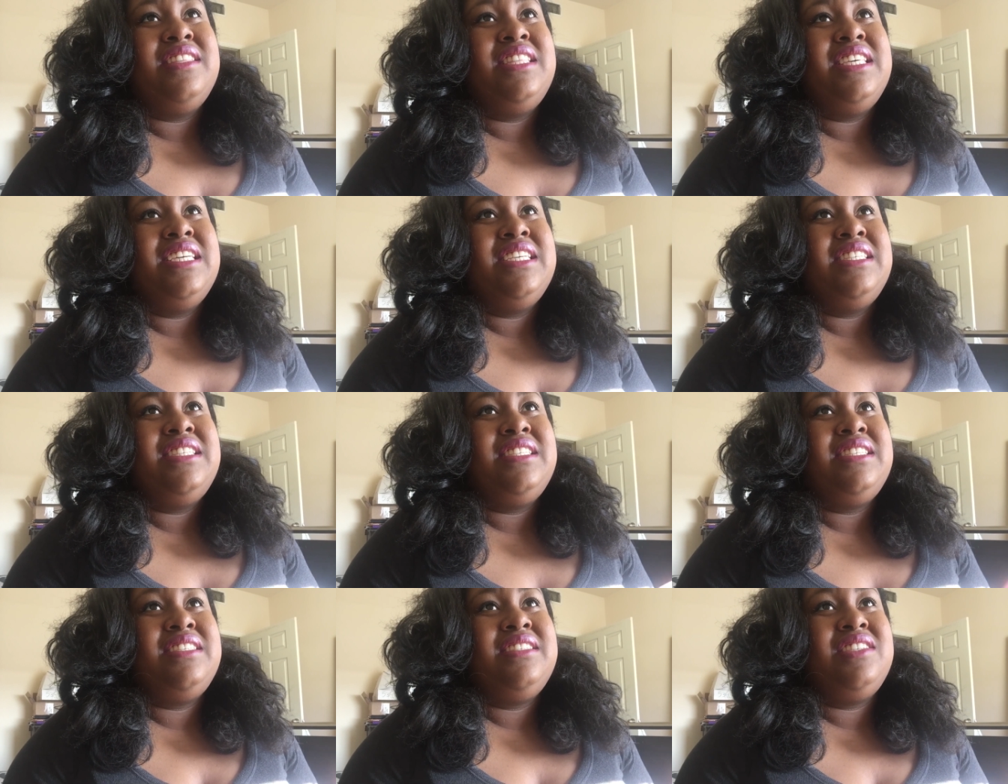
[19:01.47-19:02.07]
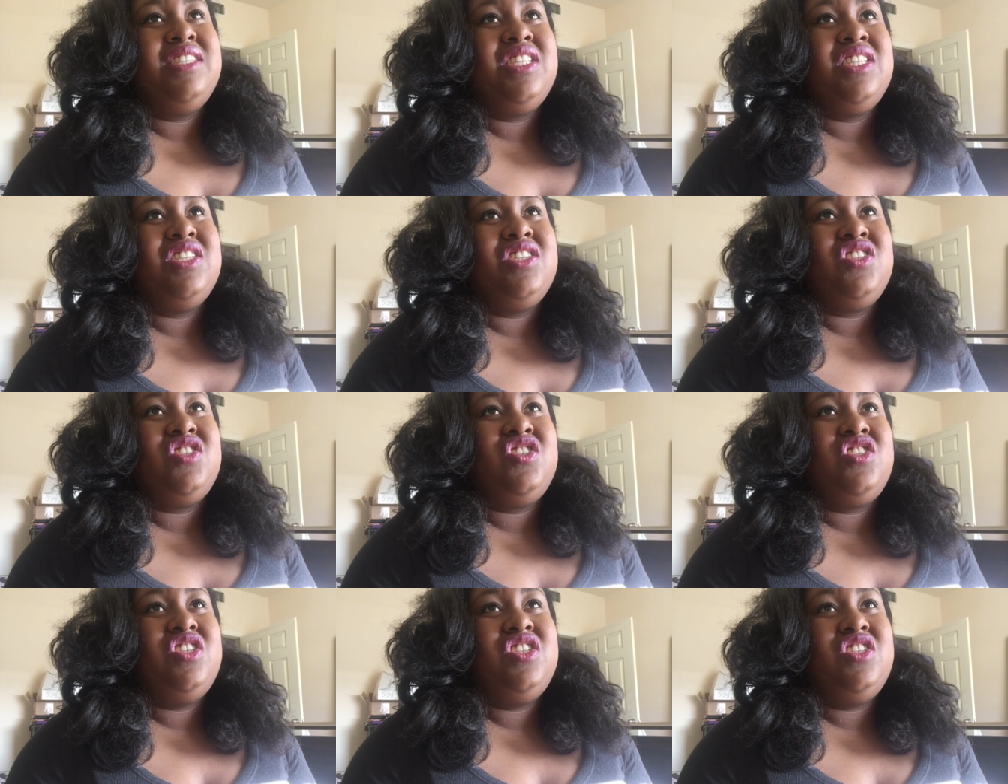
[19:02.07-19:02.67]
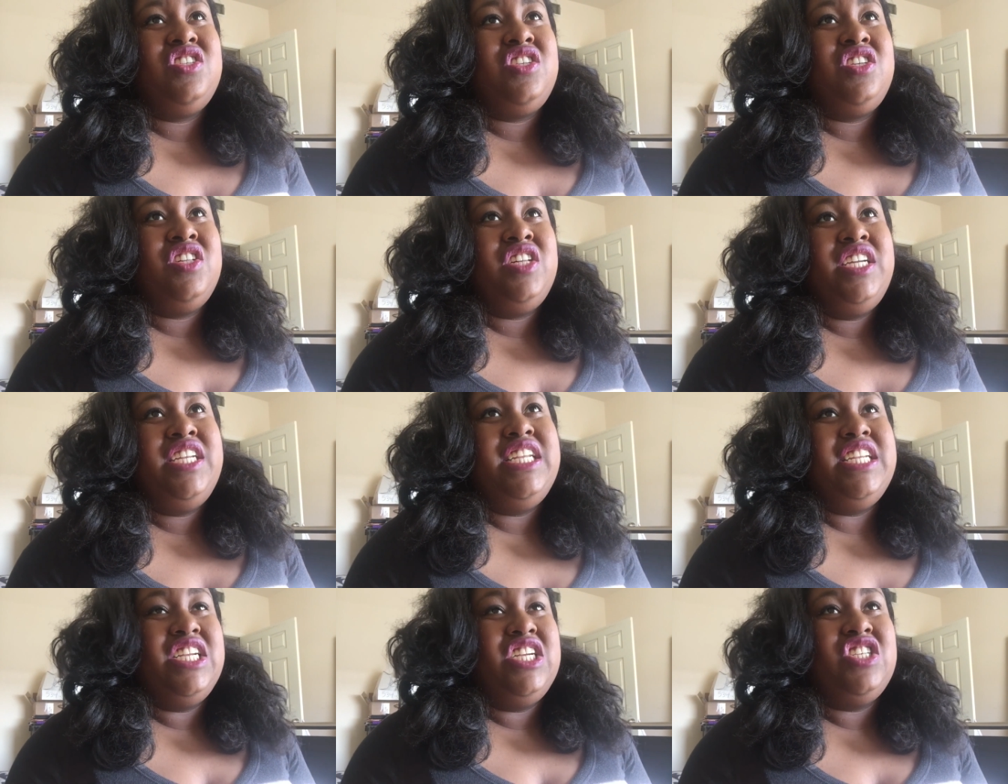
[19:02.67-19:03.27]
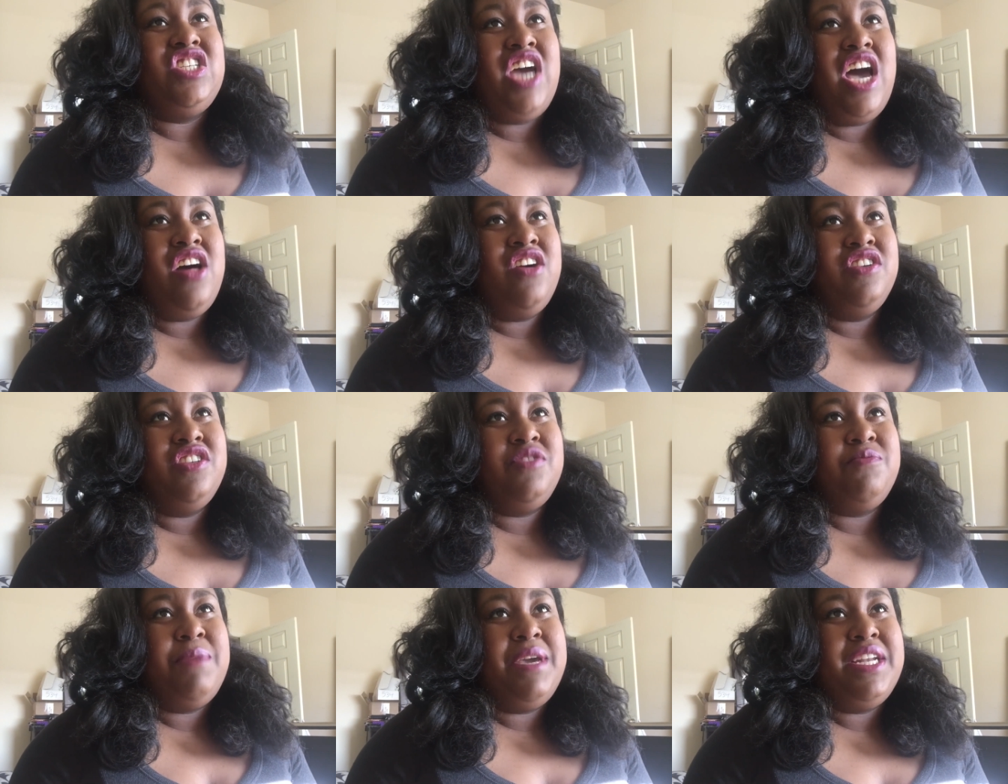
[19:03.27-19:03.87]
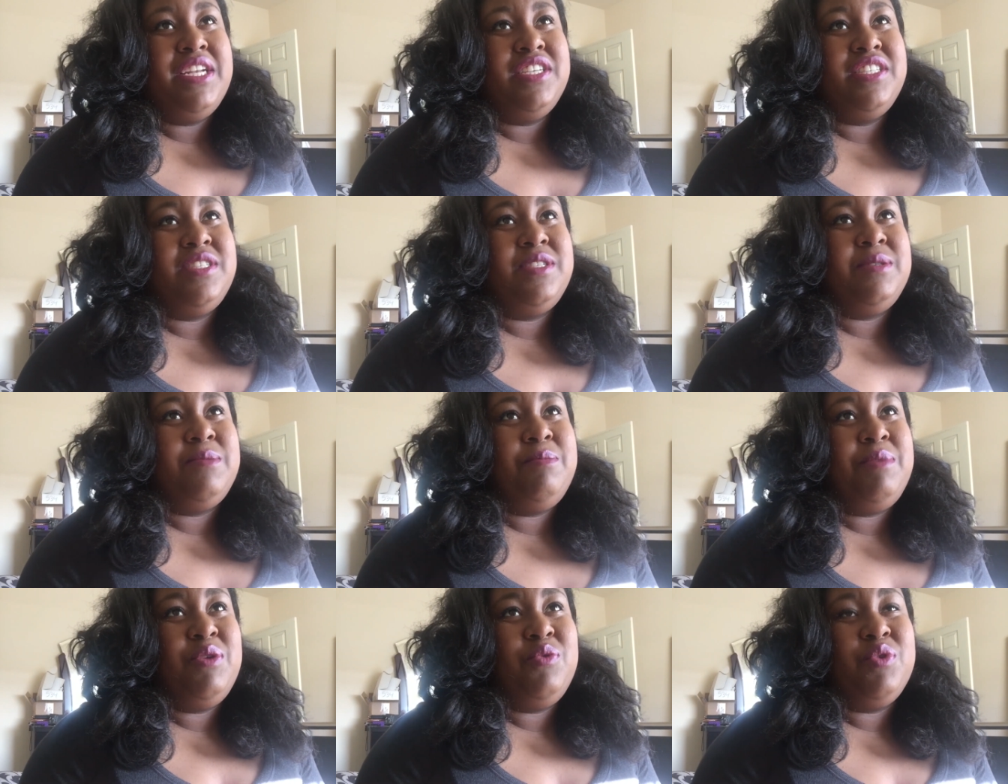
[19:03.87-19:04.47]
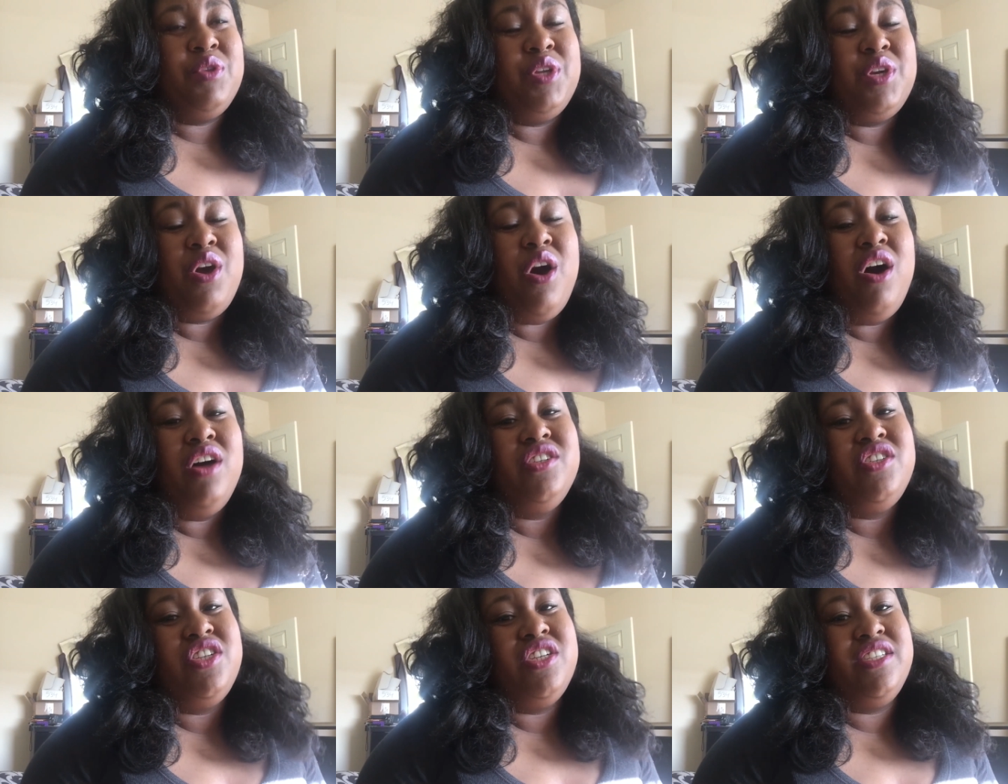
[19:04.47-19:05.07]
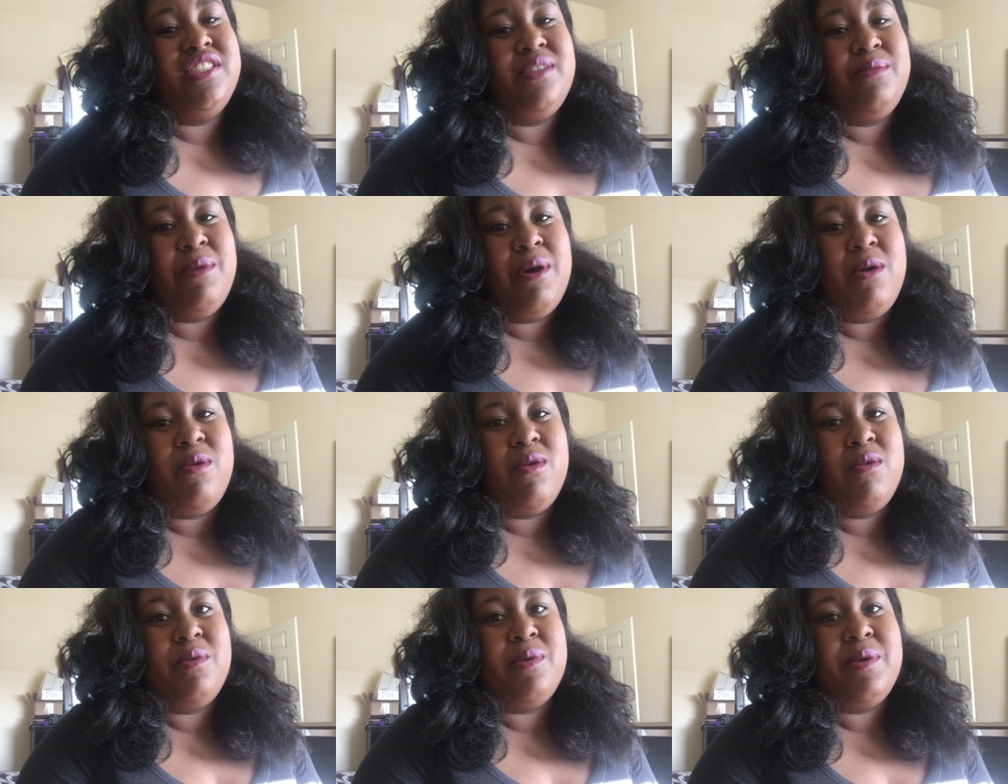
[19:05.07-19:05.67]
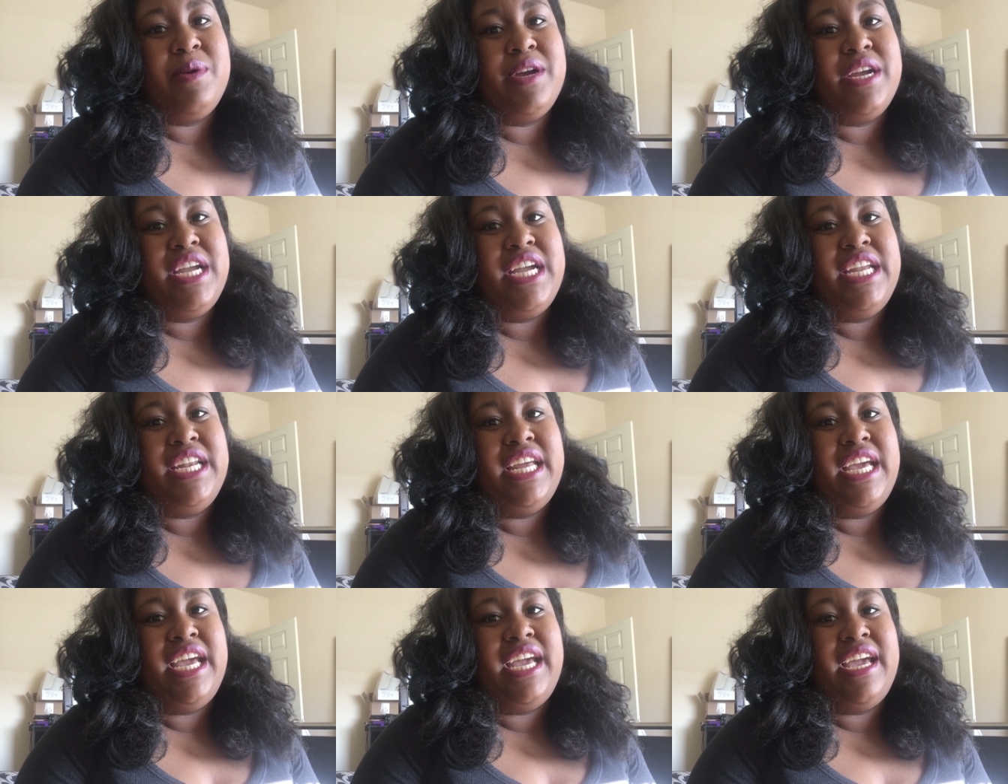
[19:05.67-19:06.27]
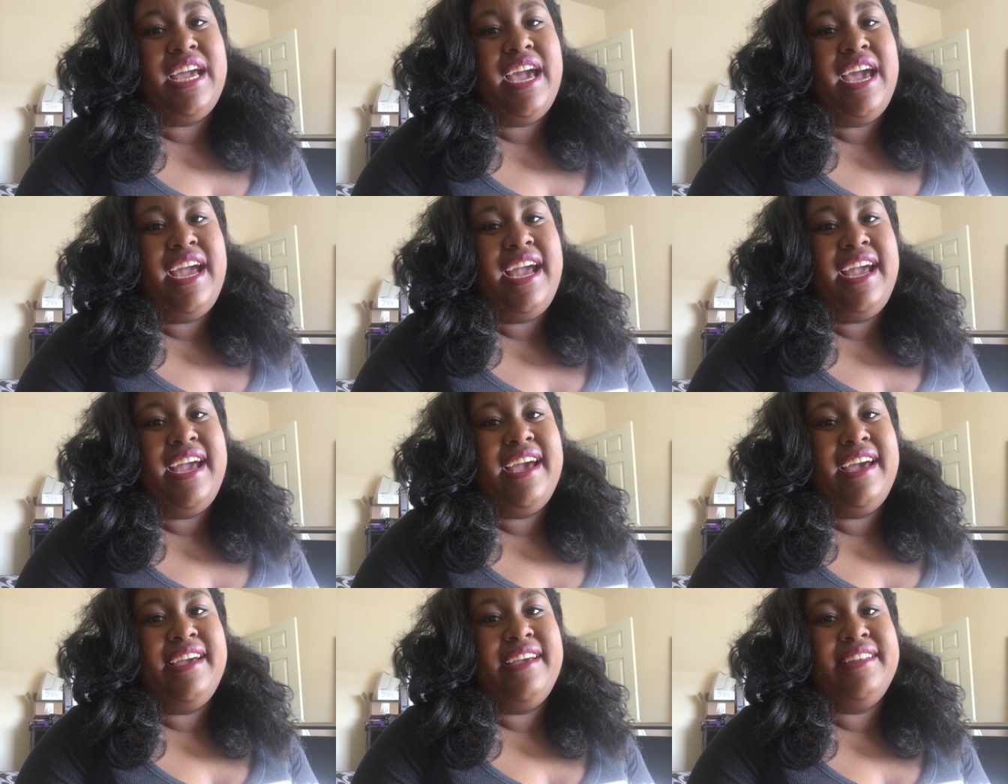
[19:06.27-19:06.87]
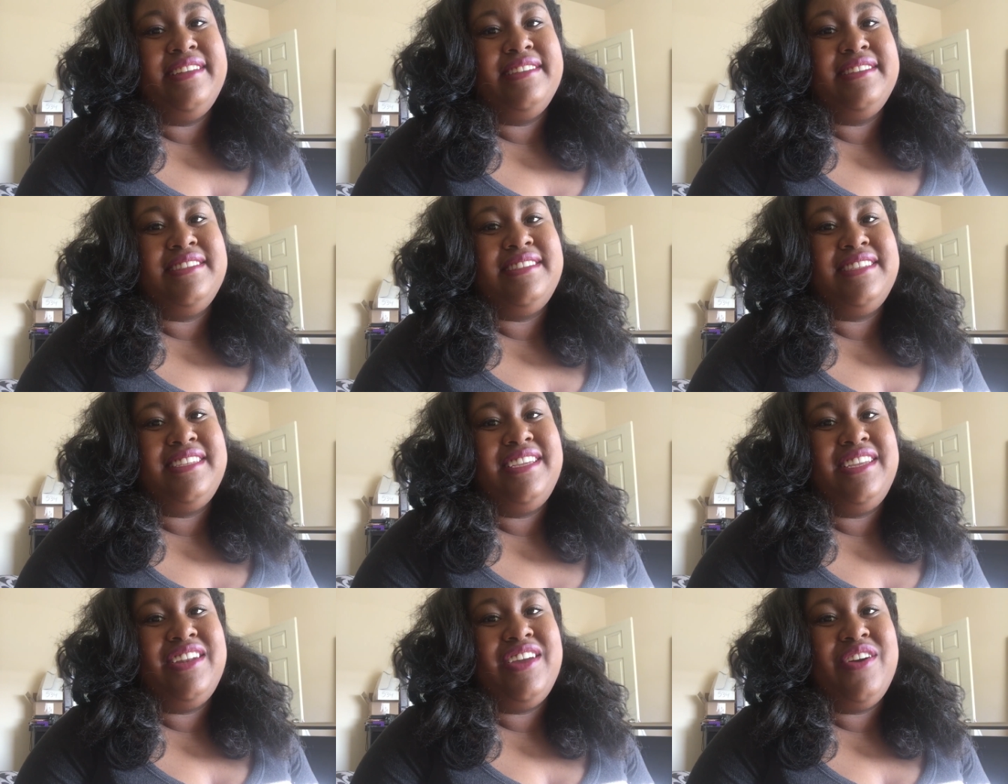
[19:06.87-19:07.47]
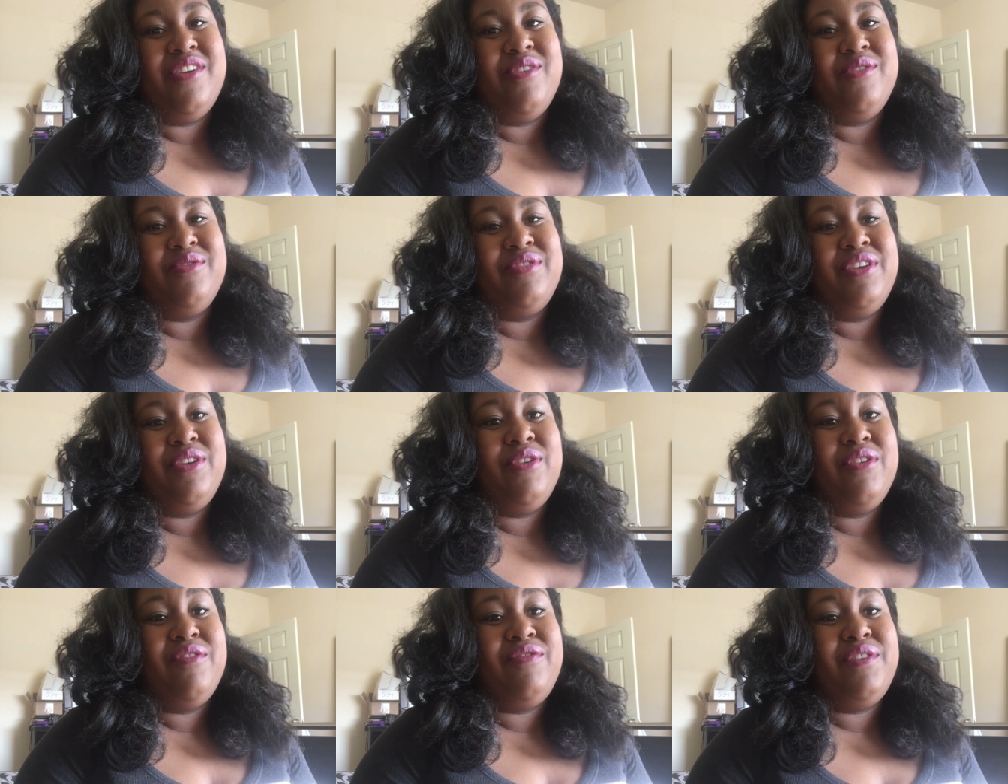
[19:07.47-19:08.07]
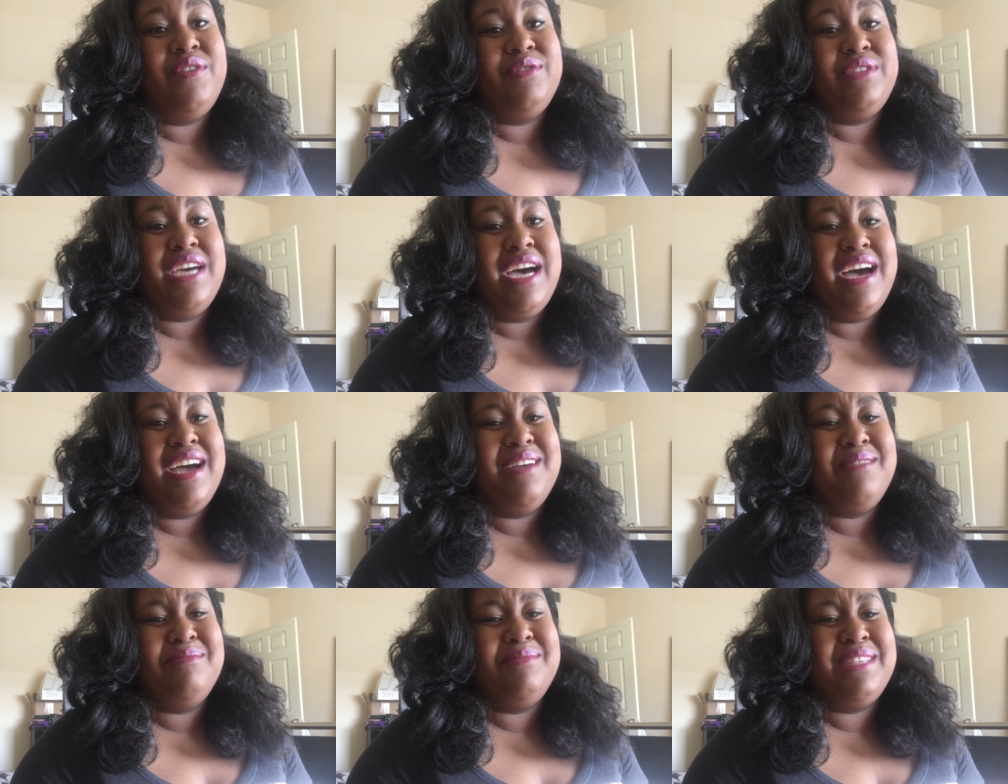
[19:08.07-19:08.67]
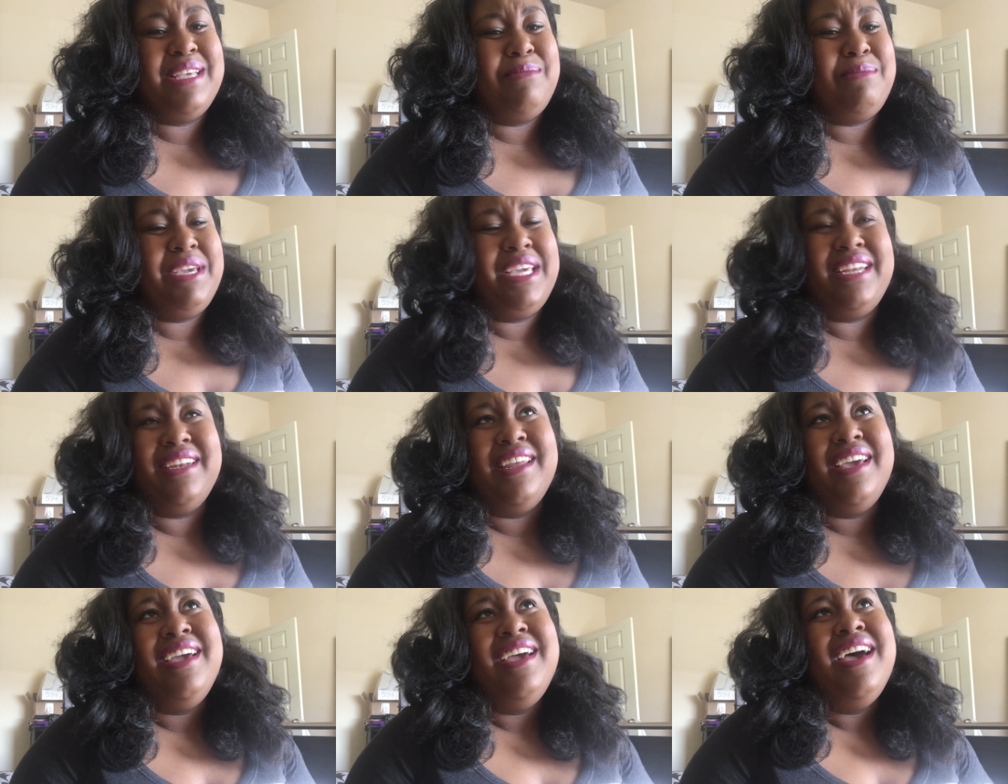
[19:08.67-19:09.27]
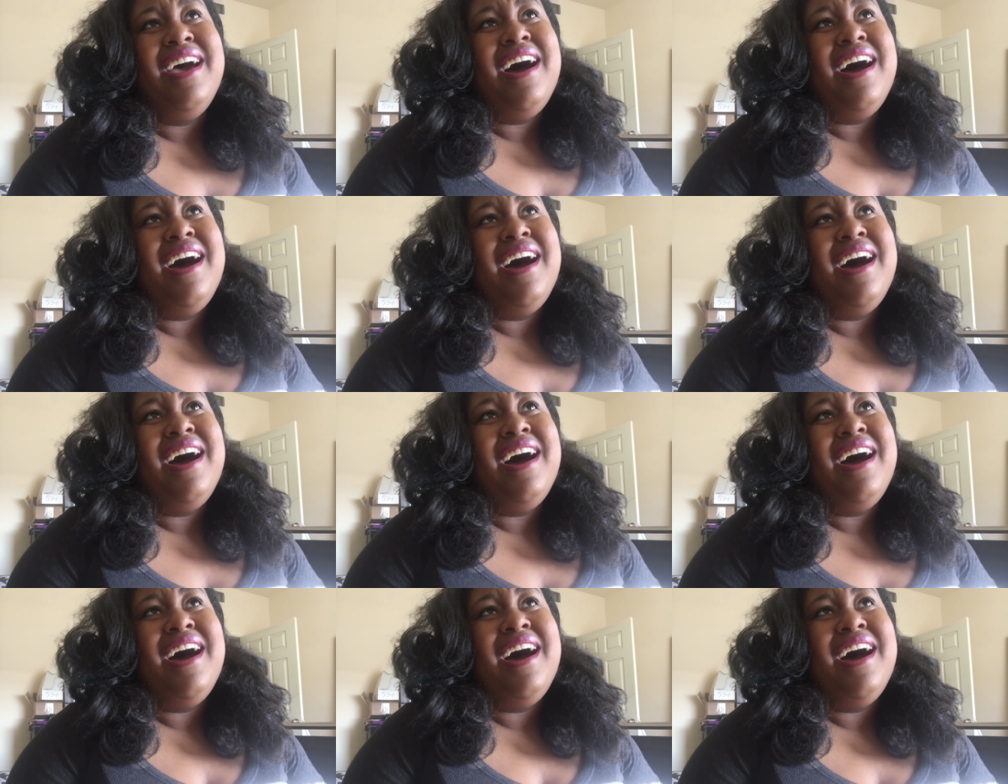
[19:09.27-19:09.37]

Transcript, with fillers: this clean eating challenge made us be really conscious about what we were eating and you know there were a few times i mean